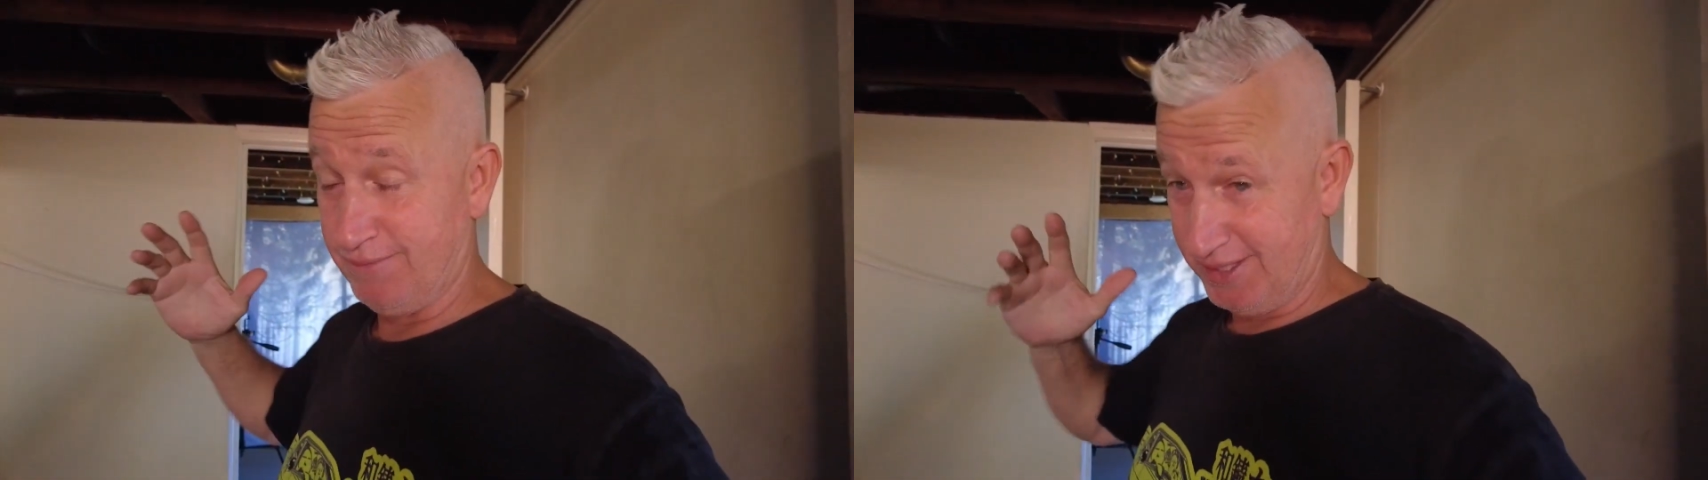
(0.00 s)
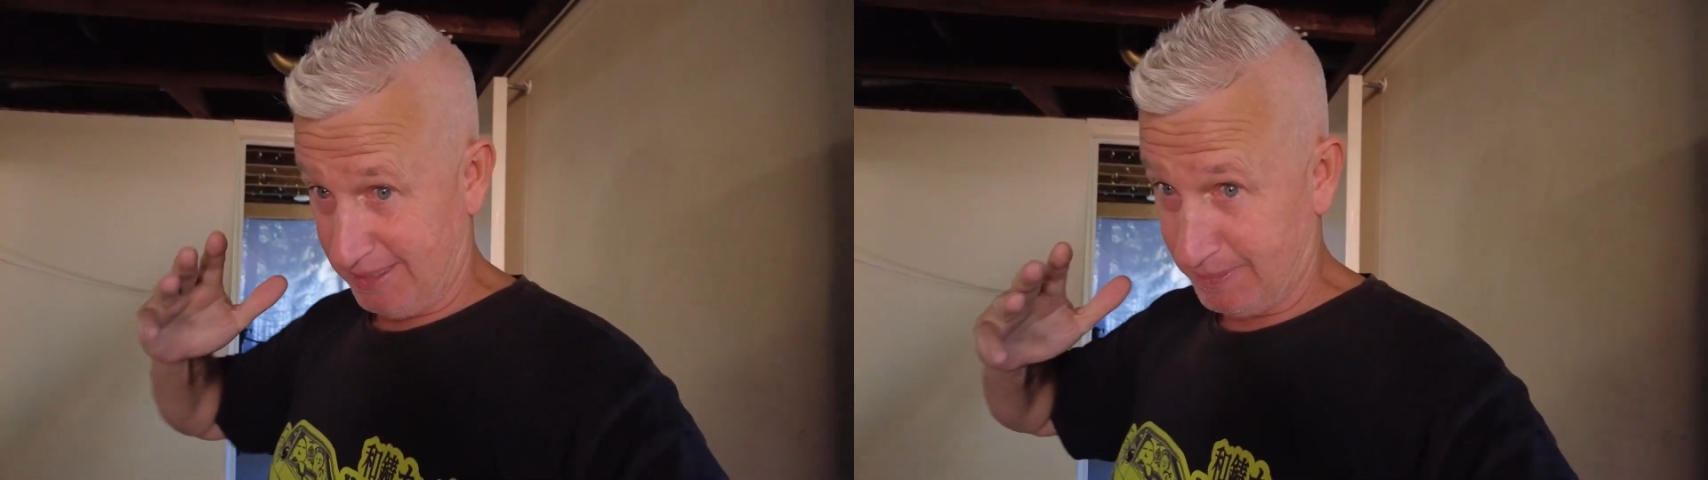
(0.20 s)

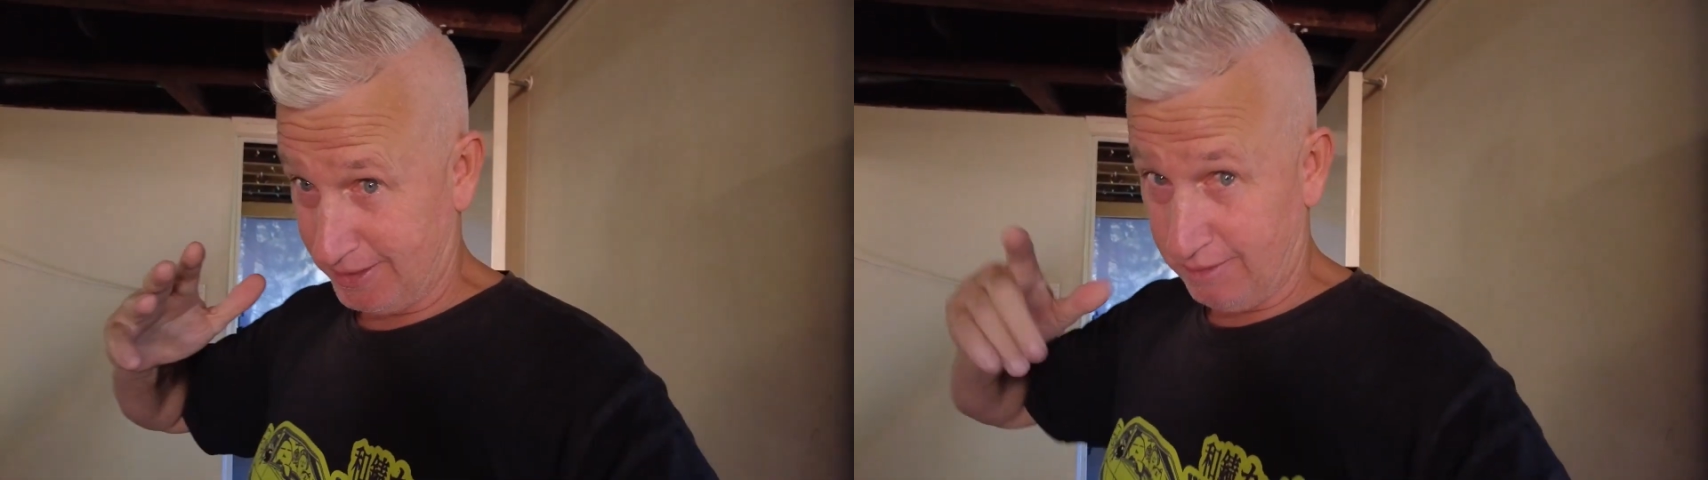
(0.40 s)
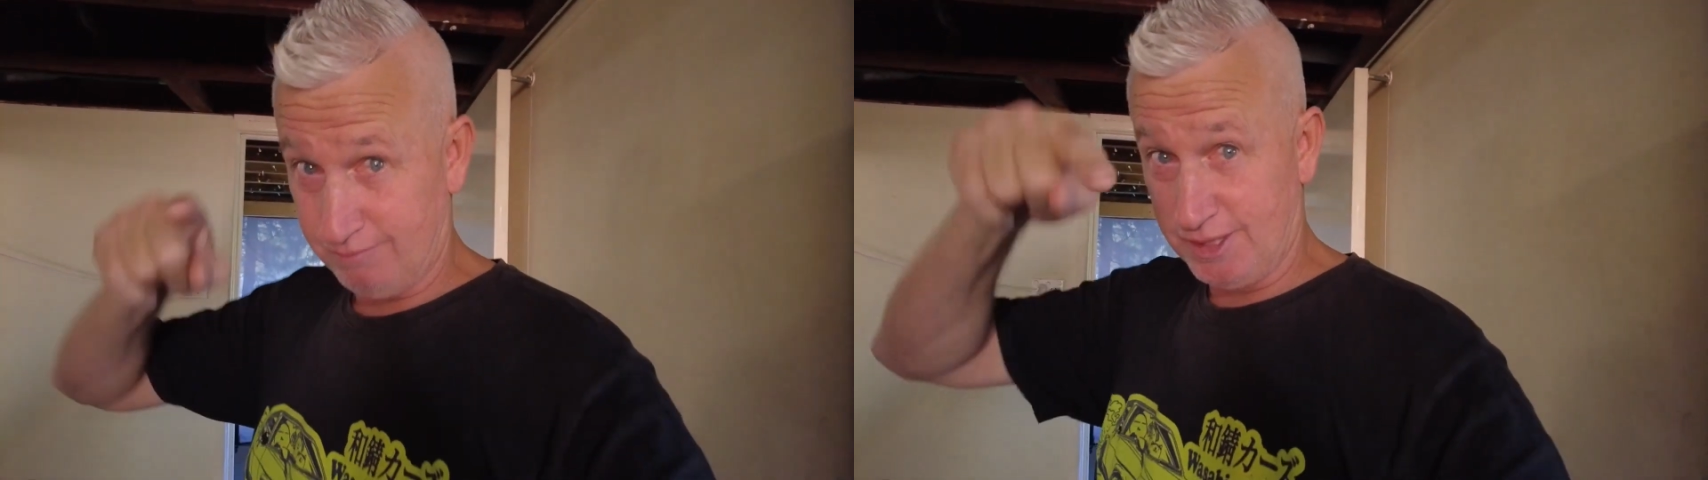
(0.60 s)

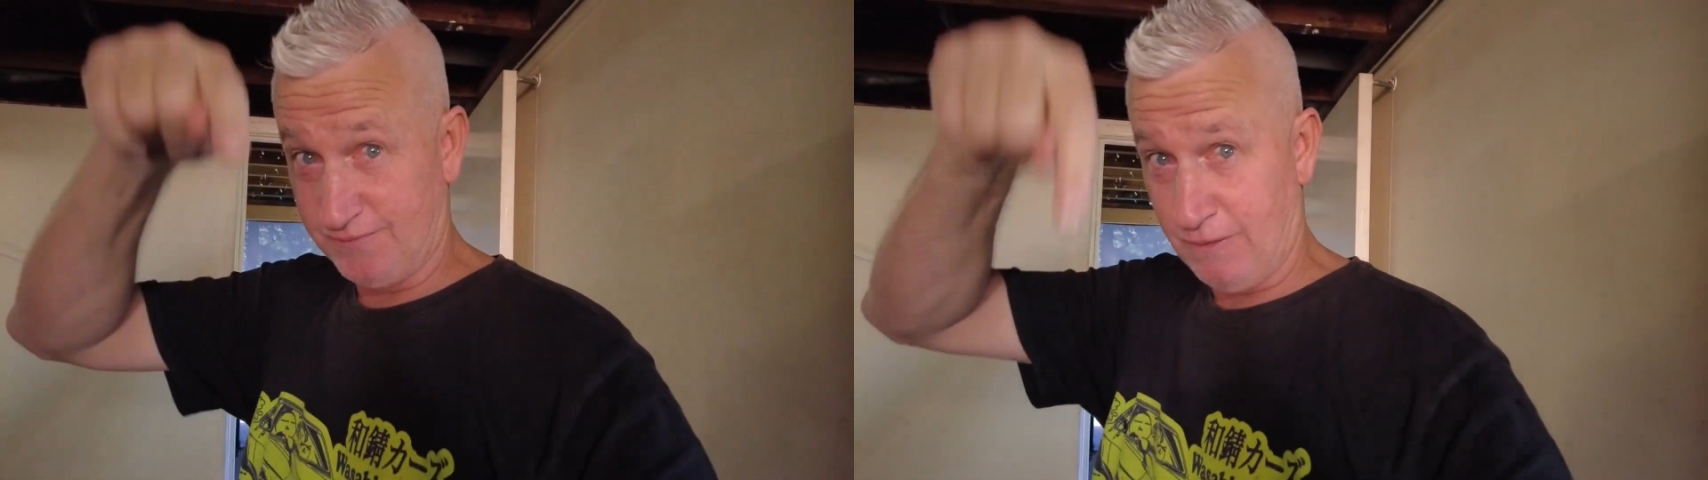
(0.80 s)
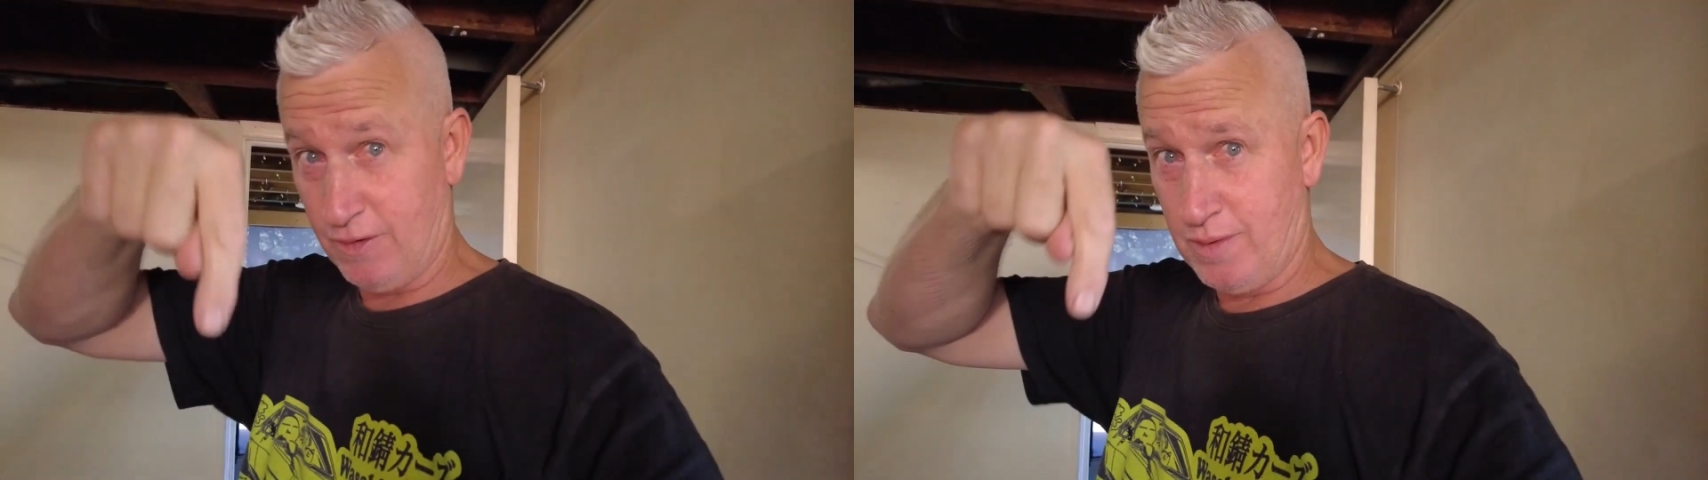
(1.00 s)
this
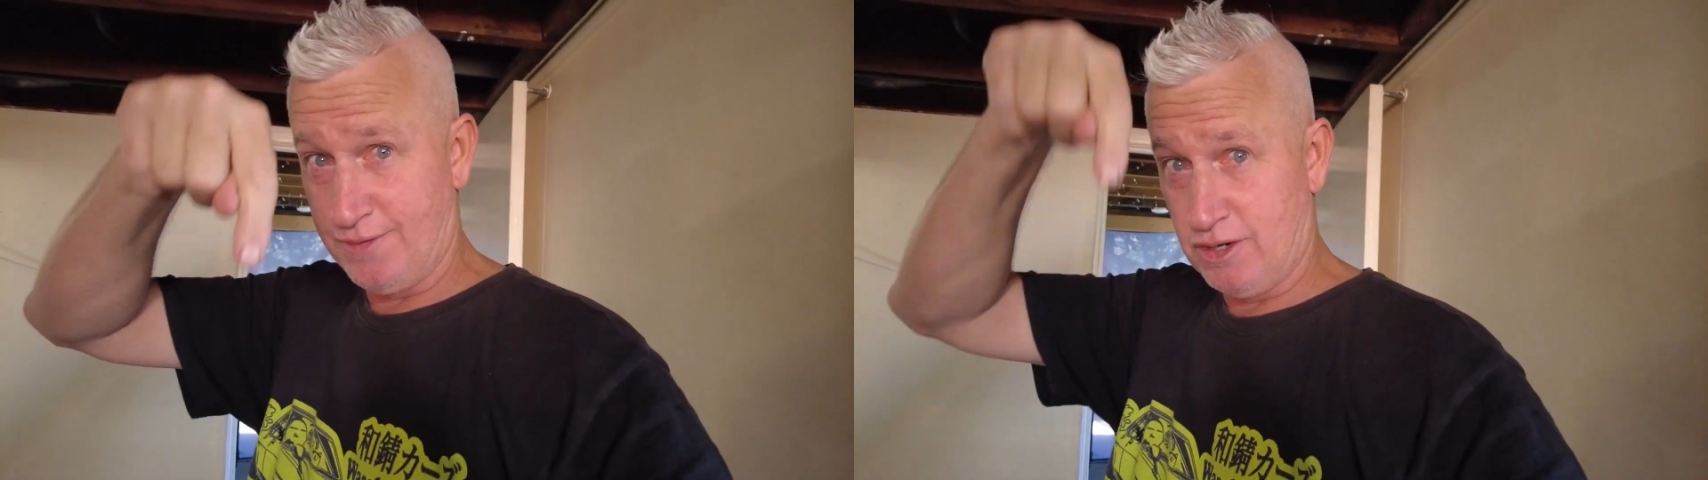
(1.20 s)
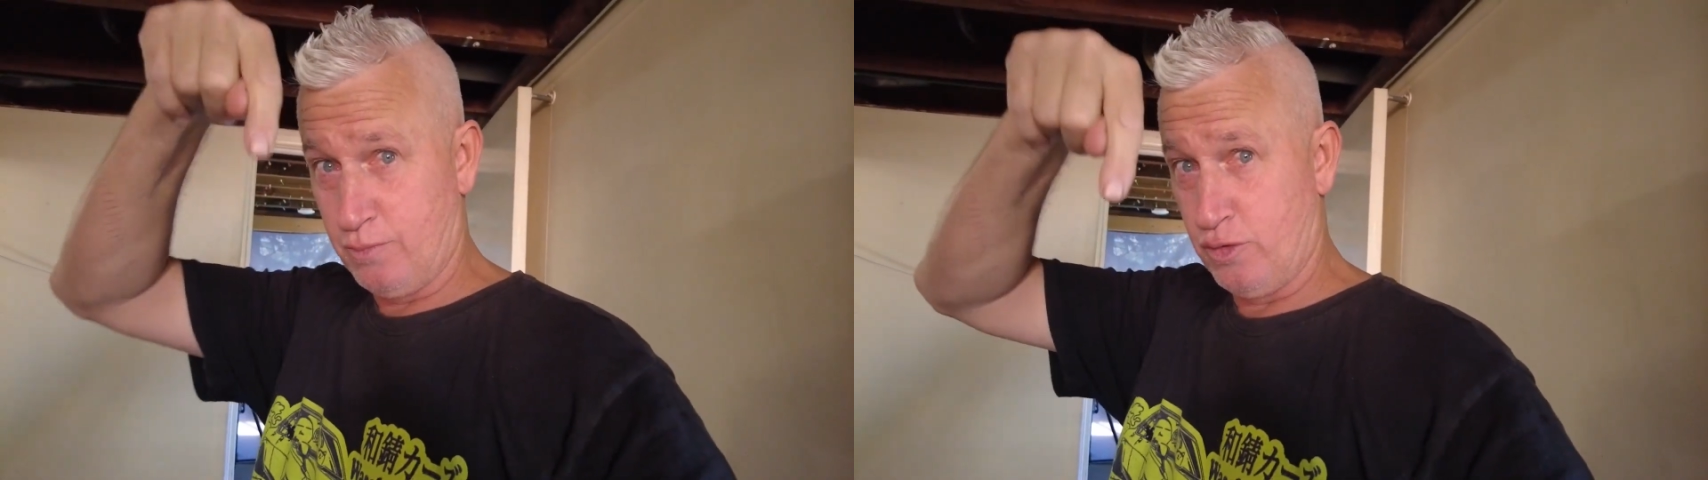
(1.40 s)
very one that I'm